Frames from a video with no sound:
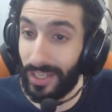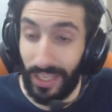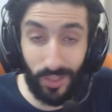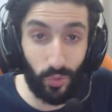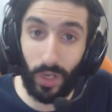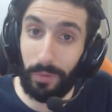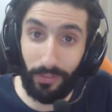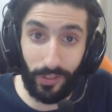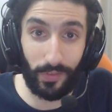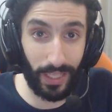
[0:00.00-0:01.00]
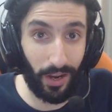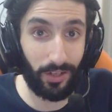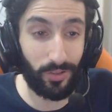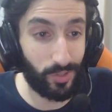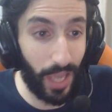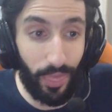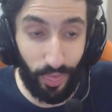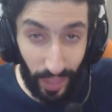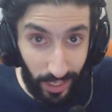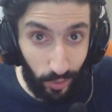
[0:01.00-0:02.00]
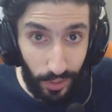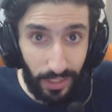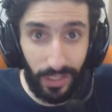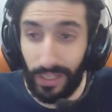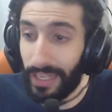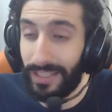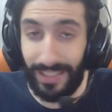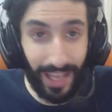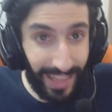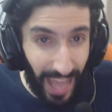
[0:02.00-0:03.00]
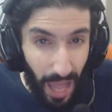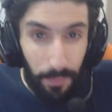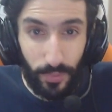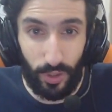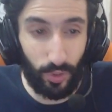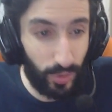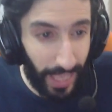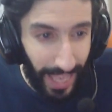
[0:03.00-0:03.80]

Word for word: he's one of my favorite characters. And Thancred, he's an absolute